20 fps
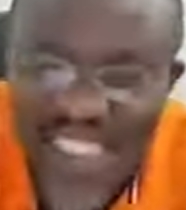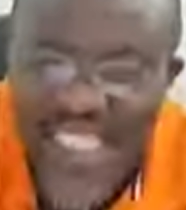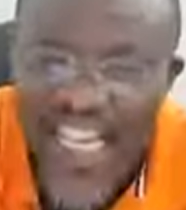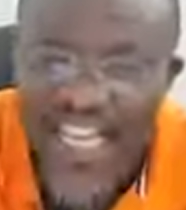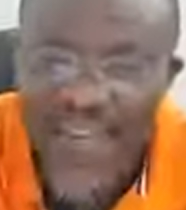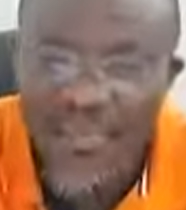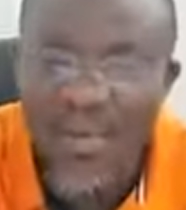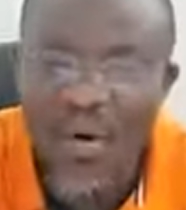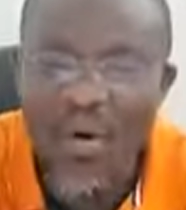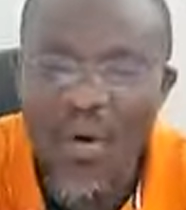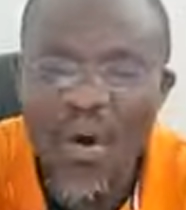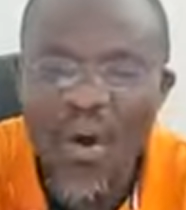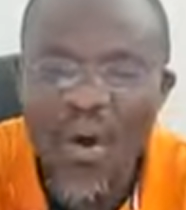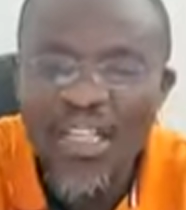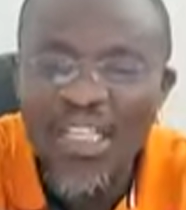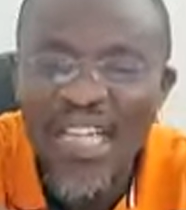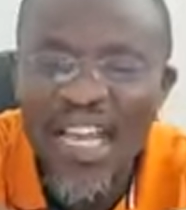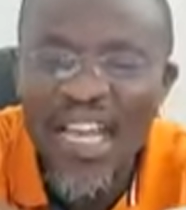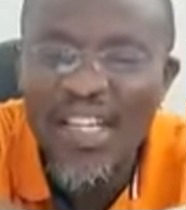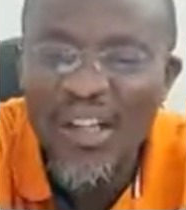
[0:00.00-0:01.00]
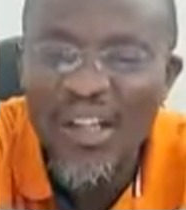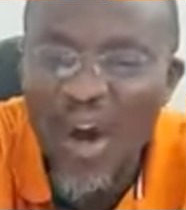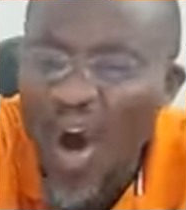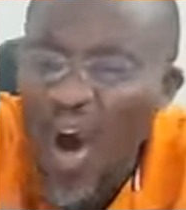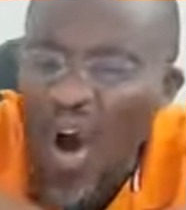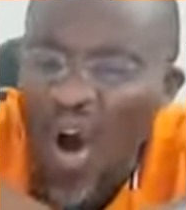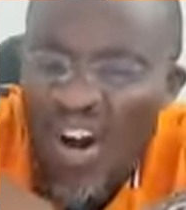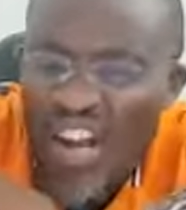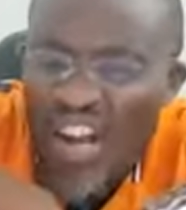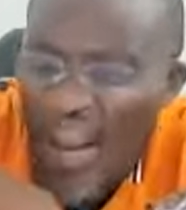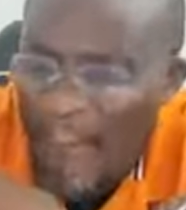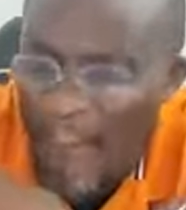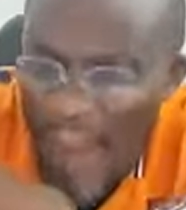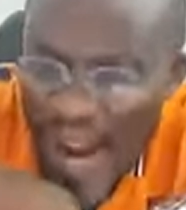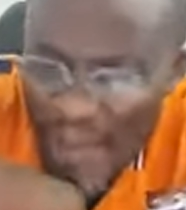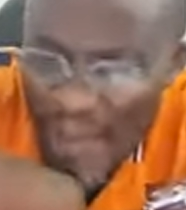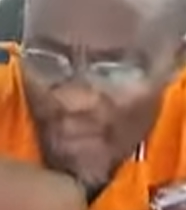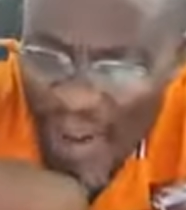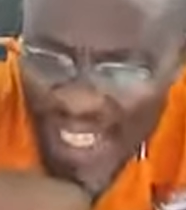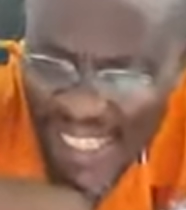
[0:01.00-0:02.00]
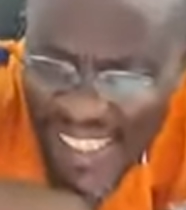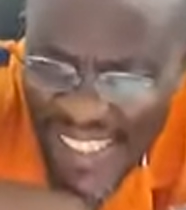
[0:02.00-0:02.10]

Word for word: anymore. All the bad, bad